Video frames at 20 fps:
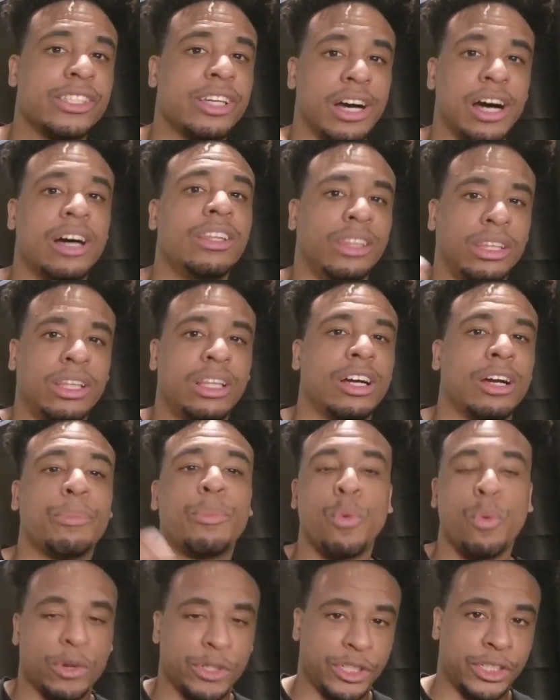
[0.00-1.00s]
the unluck
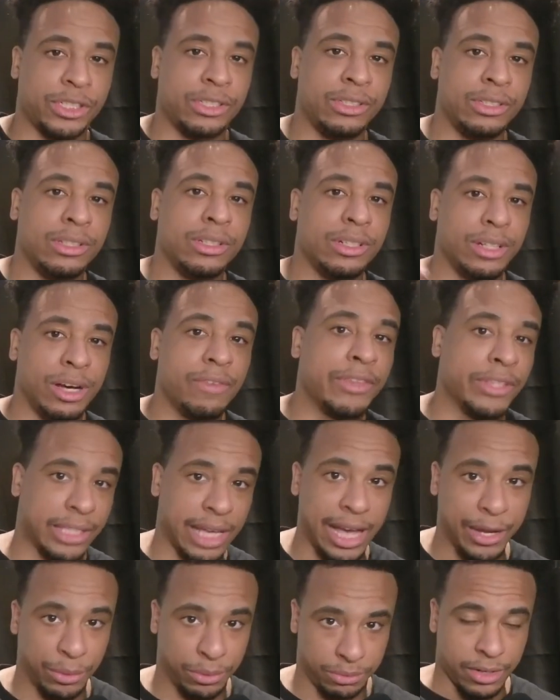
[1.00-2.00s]
portion of the
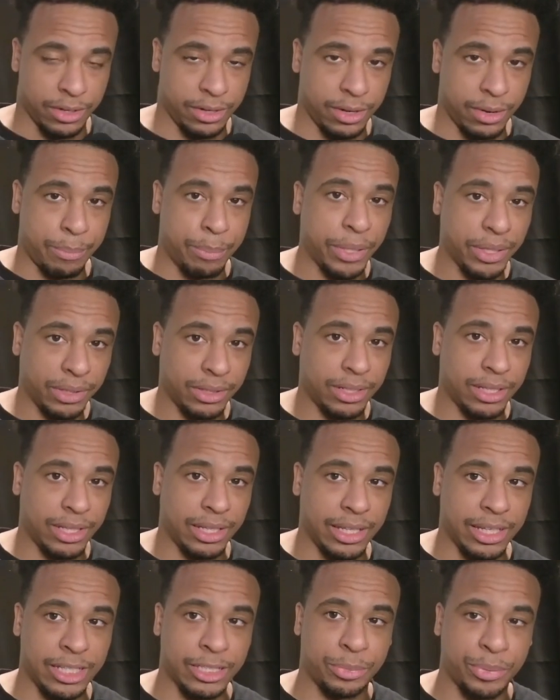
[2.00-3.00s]
title. Her ability is